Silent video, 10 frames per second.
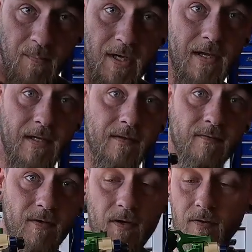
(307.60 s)
buy
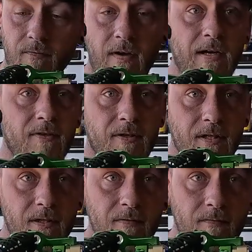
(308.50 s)
all the
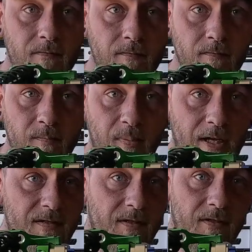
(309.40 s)
factory
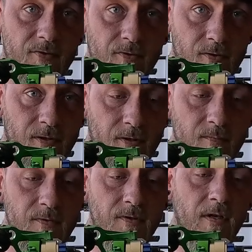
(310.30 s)
plastic control arms.